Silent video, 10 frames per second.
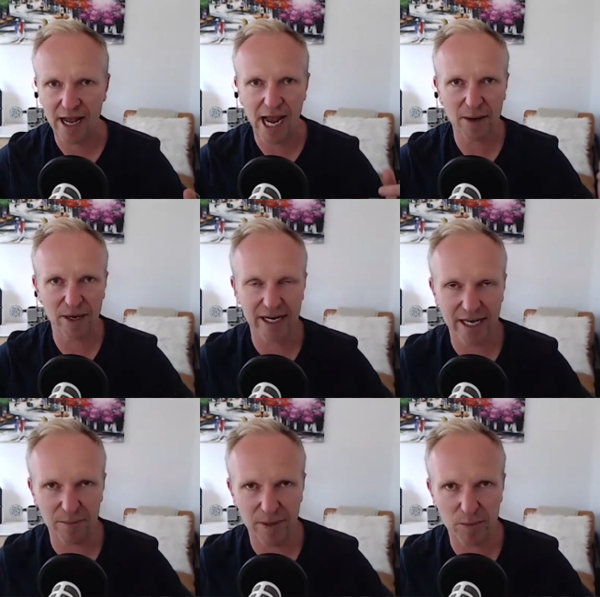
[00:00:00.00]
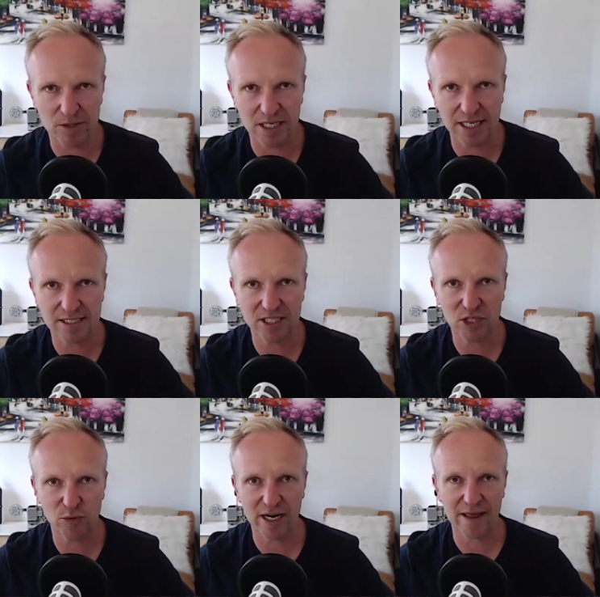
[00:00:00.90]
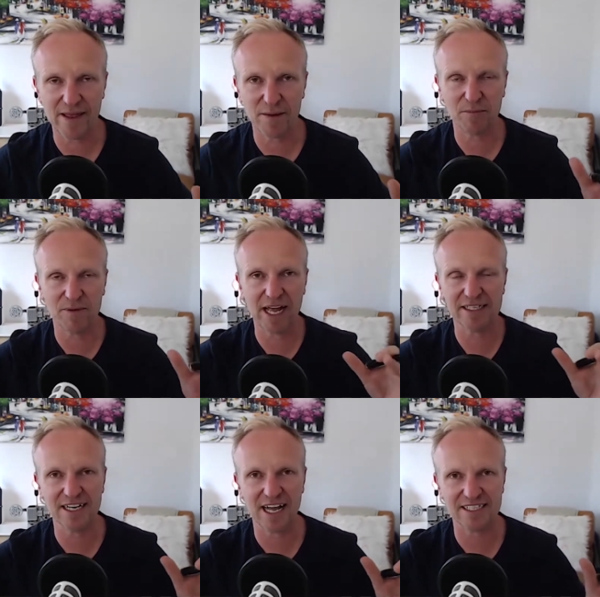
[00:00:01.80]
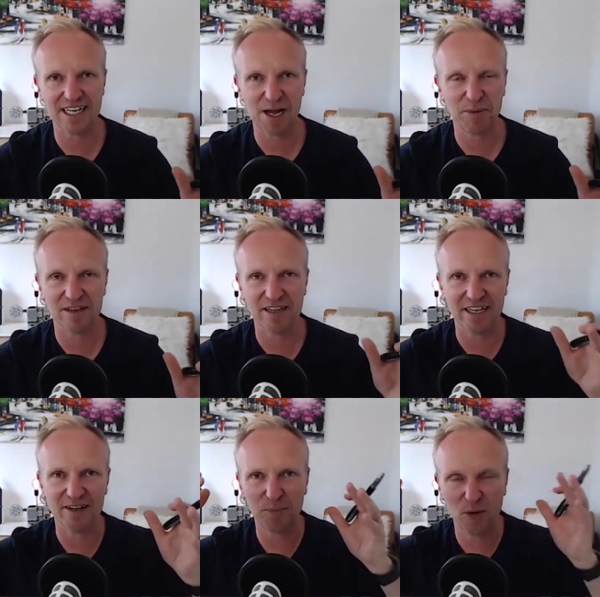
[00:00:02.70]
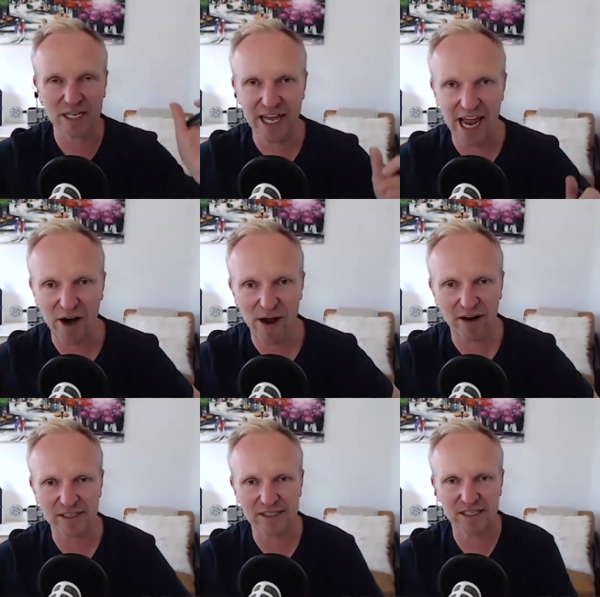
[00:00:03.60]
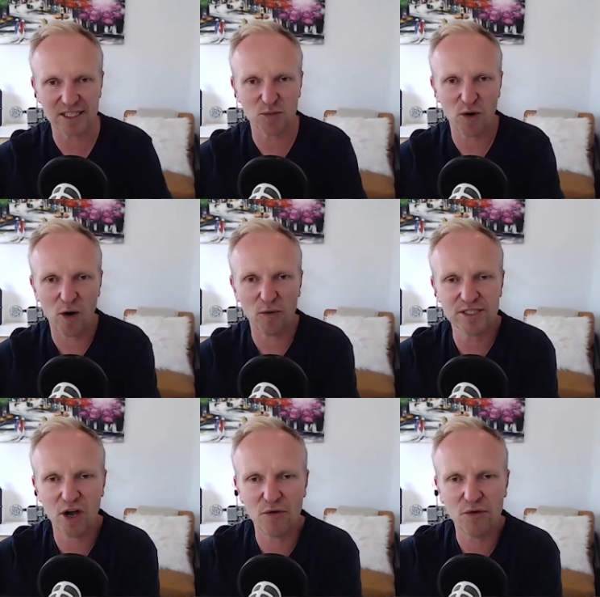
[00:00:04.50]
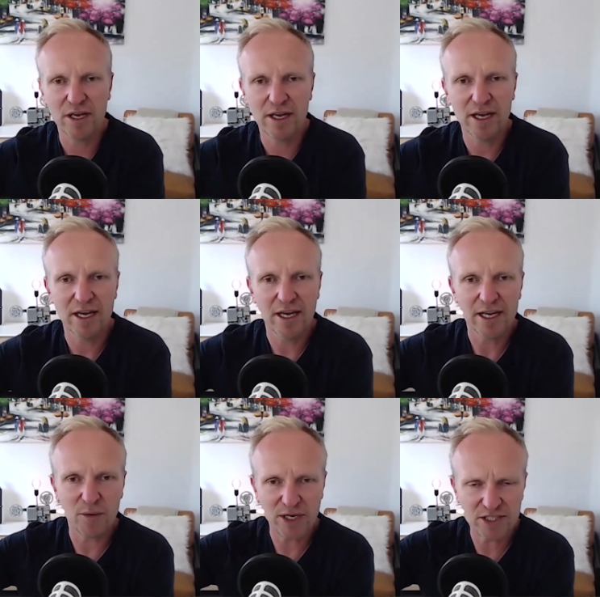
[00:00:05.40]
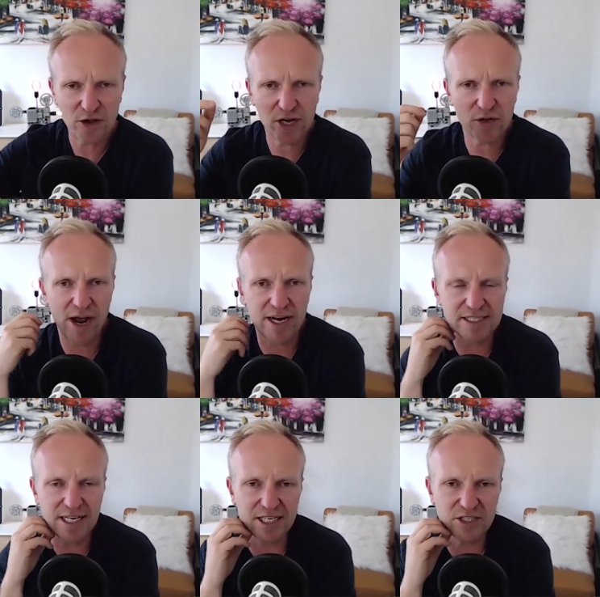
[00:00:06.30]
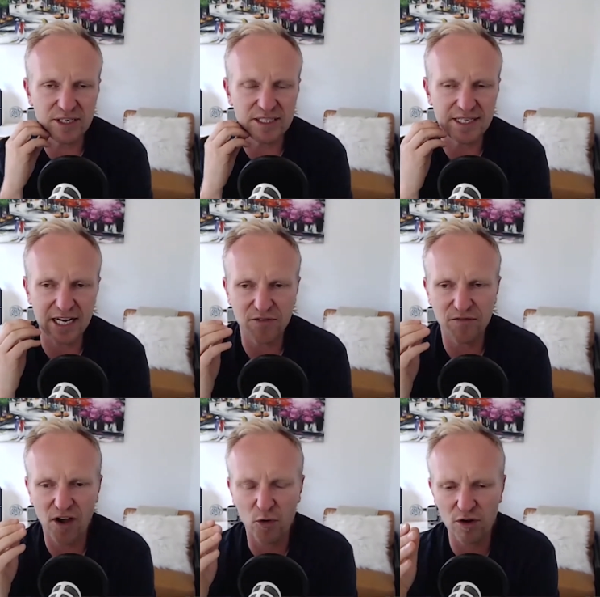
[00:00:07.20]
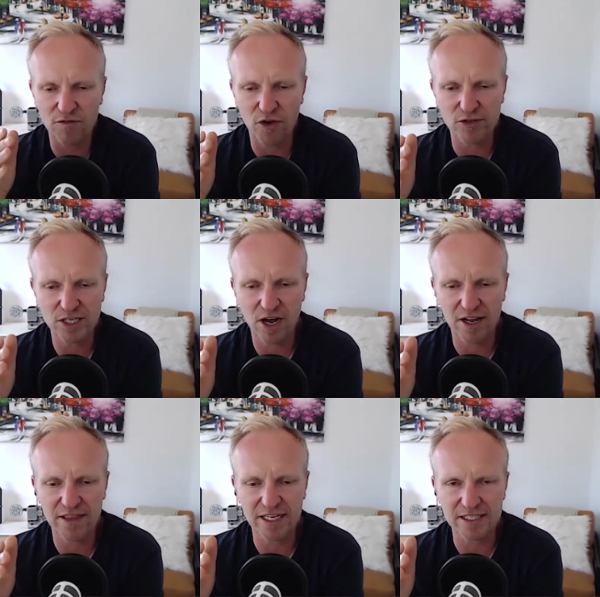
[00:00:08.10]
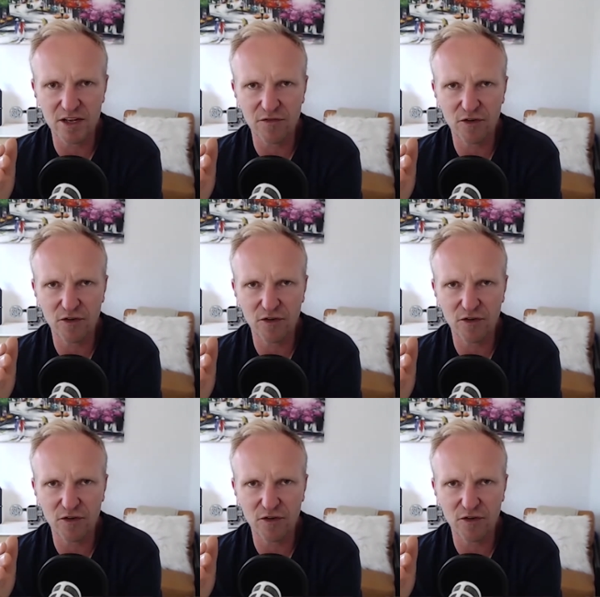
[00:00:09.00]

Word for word: How am I going to get people to listen to it? And then when that starts to happen, they're pulling their hair out as, as well. So, can we circle around and start to identify all of those kind of things there?